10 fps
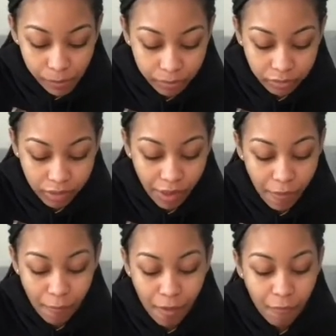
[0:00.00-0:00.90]
Like, if
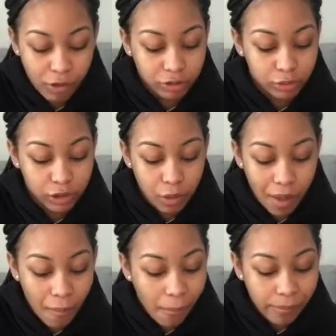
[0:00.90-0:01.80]
my friends want to go
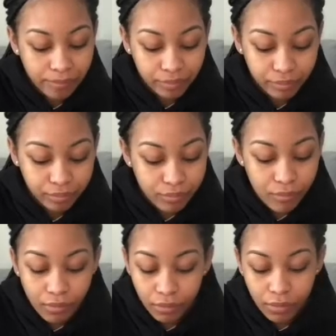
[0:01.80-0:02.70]
out,
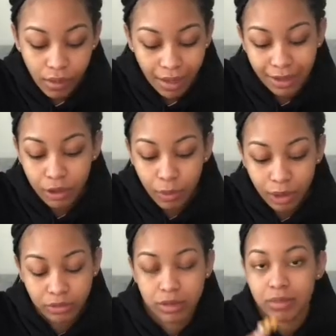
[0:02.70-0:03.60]
I go out
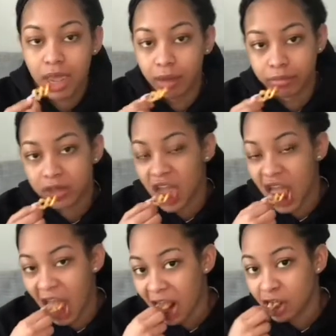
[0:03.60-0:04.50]
sometimes, okay?
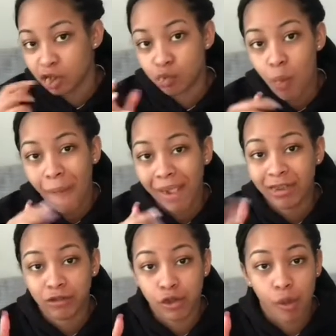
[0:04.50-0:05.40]
I
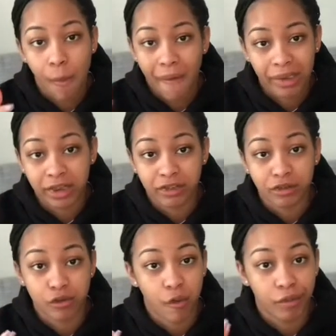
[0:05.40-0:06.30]
still don't want to catch this
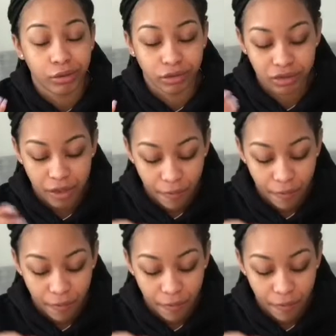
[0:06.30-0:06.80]
corona stuff.